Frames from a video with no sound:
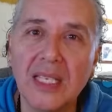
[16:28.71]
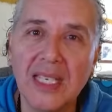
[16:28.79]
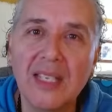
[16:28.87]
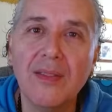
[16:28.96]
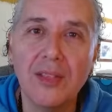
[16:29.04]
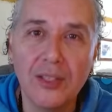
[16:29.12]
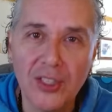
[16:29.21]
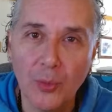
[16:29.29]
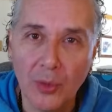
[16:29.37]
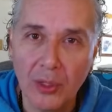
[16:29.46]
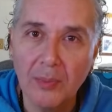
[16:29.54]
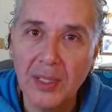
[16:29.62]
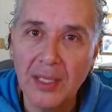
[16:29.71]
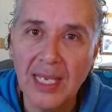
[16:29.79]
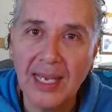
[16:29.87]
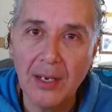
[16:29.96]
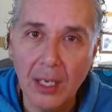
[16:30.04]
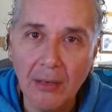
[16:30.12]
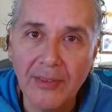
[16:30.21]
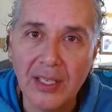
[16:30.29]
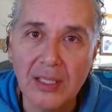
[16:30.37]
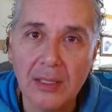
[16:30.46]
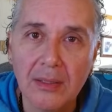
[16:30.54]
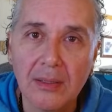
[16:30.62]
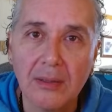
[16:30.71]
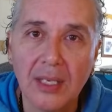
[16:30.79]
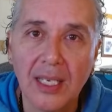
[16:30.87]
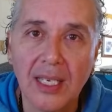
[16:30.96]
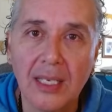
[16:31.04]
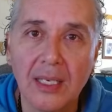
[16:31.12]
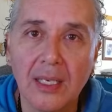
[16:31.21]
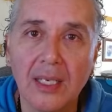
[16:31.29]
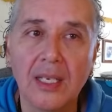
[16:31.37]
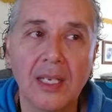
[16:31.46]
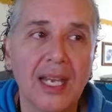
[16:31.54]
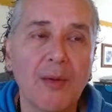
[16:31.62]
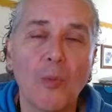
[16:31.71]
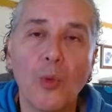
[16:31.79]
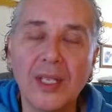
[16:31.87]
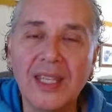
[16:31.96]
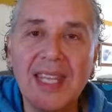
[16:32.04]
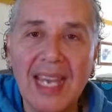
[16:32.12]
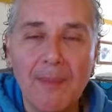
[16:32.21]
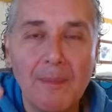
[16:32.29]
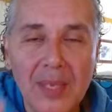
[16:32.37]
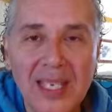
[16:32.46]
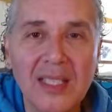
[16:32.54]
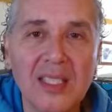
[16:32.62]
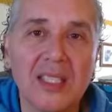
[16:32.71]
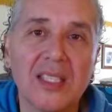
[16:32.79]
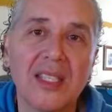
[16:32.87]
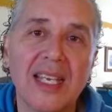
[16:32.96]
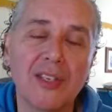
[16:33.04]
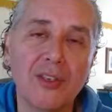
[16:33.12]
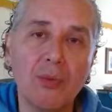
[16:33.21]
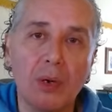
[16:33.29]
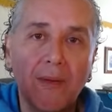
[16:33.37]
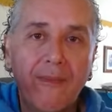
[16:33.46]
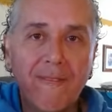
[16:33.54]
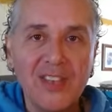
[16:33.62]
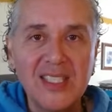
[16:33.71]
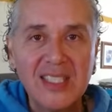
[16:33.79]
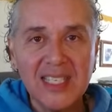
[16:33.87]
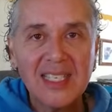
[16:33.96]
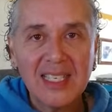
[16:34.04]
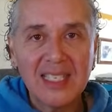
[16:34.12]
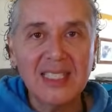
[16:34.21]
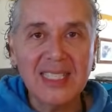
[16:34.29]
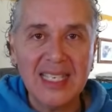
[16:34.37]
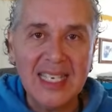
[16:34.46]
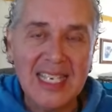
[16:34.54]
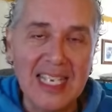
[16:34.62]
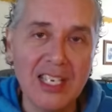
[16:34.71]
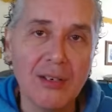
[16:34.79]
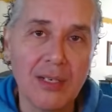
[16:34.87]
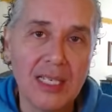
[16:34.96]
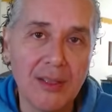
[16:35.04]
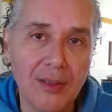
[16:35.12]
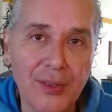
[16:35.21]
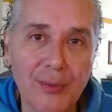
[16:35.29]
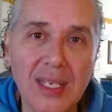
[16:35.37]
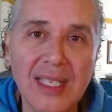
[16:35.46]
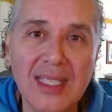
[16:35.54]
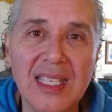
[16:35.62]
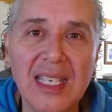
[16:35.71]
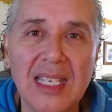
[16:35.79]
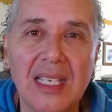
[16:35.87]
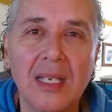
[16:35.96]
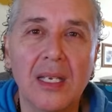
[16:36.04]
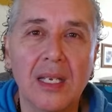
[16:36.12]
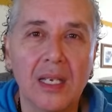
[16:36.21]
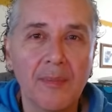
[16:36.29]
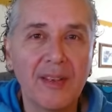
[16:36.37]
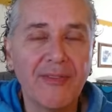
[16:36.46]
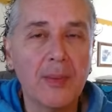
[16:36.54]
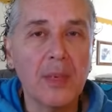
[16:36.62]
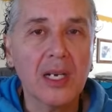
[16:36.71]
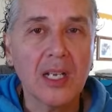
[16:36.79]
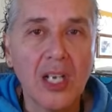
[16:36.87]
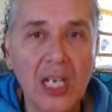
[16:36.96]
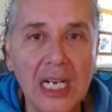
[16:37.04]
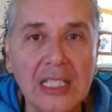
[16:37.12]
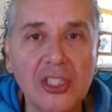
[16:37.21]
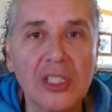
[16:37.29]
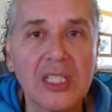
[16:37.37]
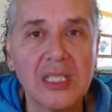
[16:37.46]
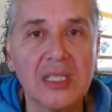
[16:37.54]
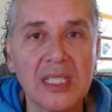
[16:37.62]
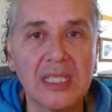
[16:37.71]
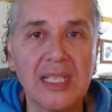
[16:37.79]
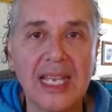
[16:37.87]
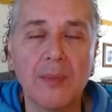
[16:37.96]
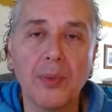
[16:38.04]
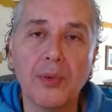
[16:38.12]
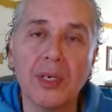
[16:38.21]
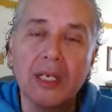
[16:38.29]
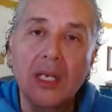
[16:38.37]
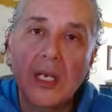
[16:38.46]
in this world, but not of it. Okay. And what that means is that you are physically here in 3D, but from a consciousness standpoint,